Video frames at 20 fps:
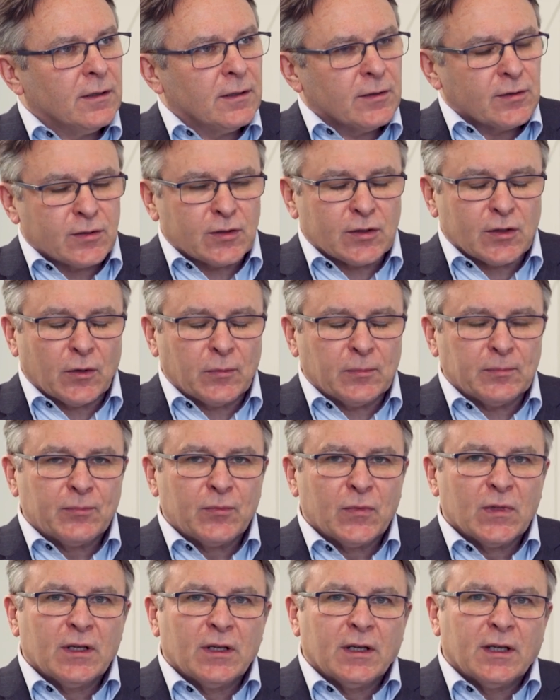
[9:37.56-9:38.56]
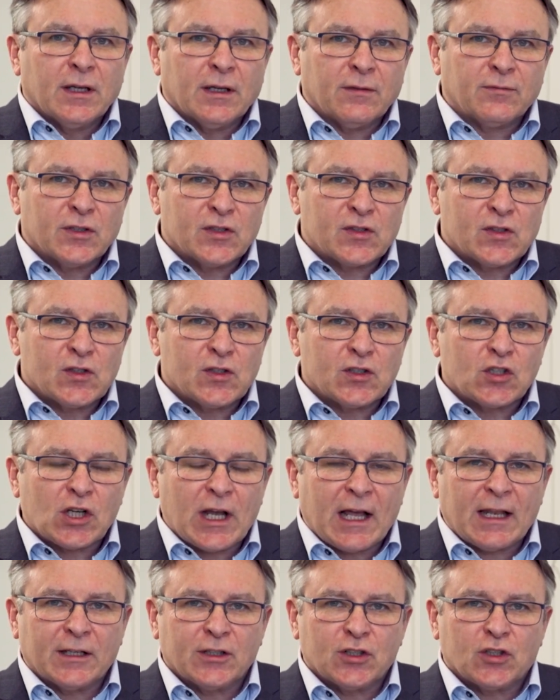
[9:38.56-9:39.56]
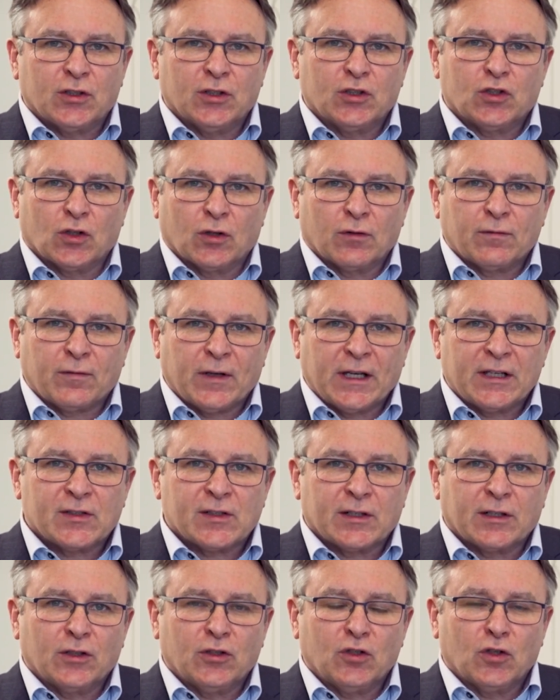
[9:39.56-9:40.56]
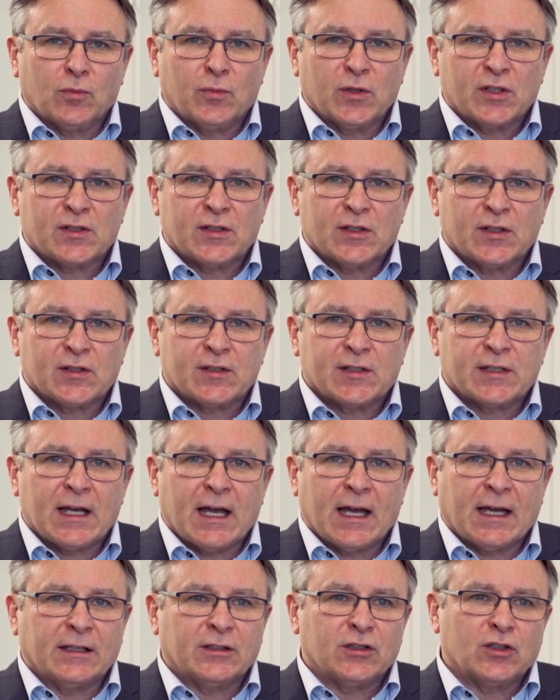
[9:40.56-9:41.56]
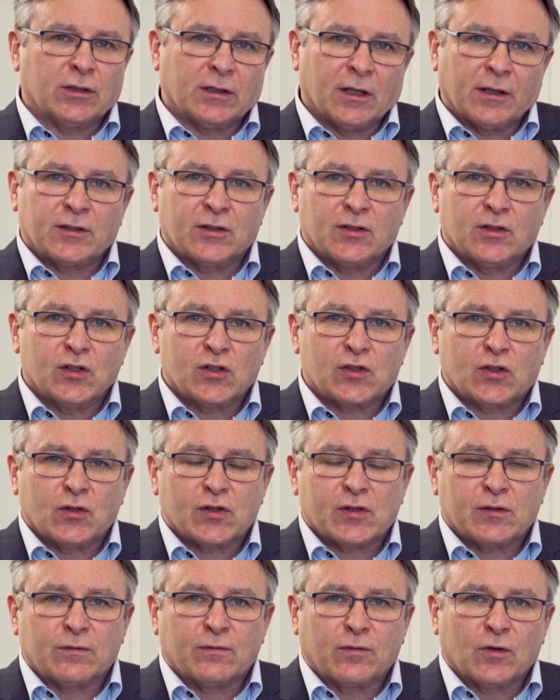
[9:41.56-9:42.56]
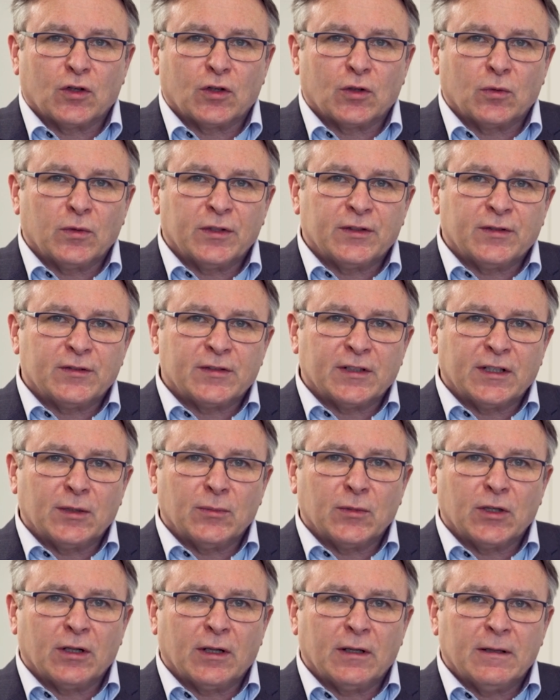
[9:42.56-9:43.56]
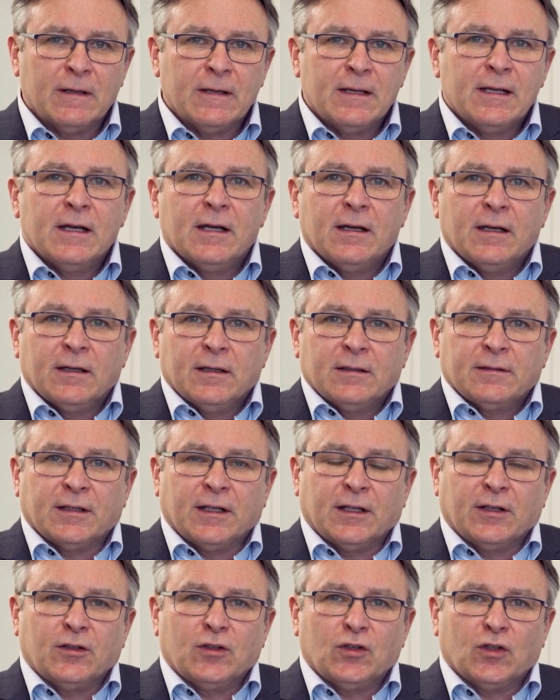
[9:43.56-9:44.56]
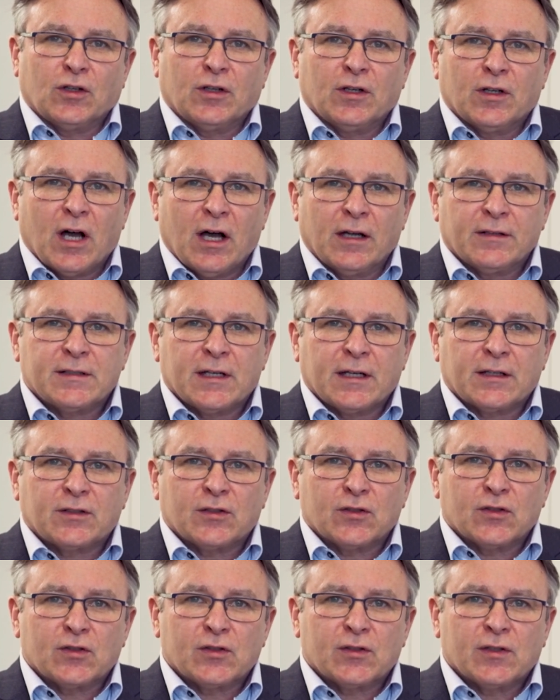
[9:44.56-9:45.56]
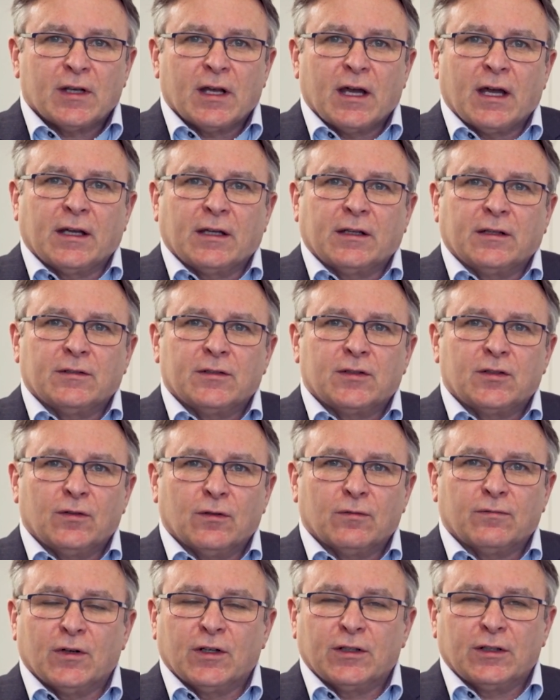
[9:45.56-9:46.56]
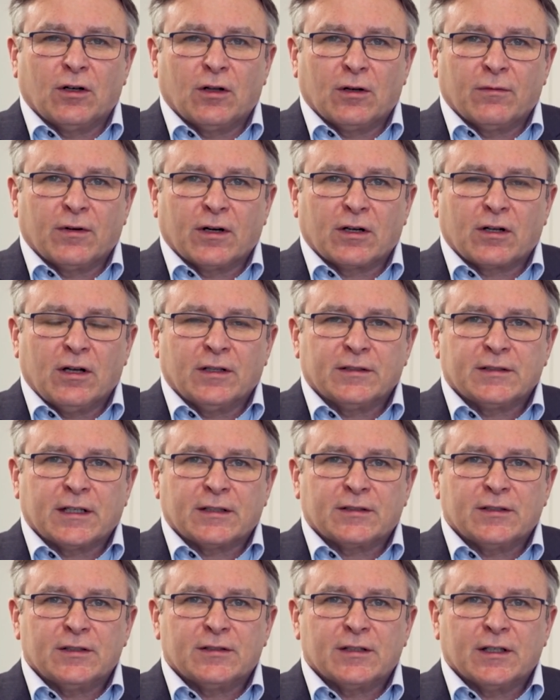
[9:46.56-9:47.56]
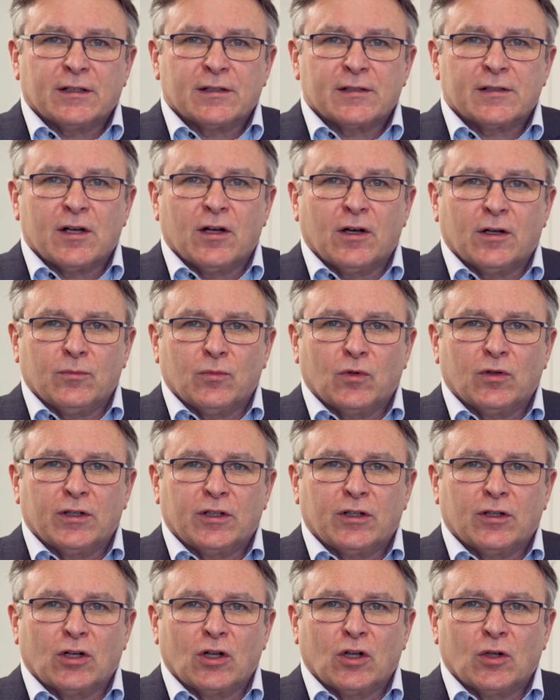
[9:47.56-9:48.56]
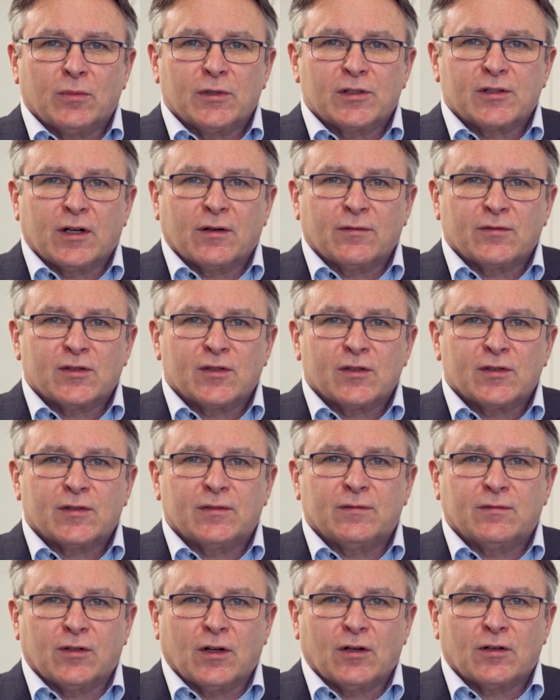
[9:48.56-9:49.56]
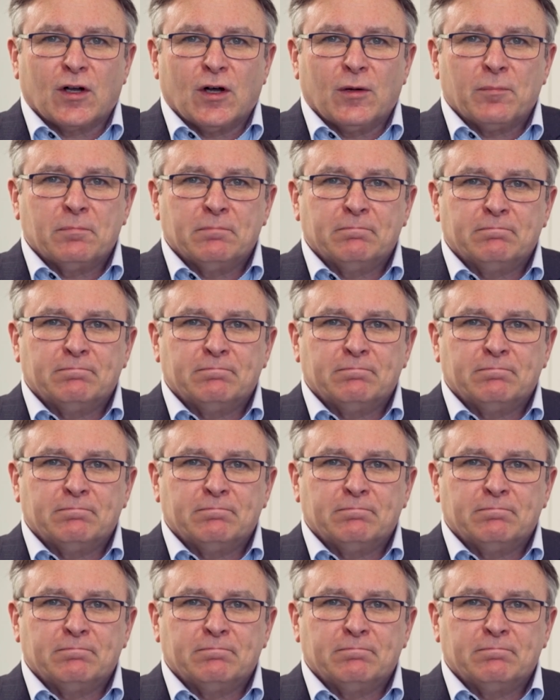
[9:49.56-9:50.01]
So if this is a challenge that you're facing in your business and you'd like to discuss it further with the team at all, then you can contact us and you'll find all of our contact details on meridianglobalservices.com.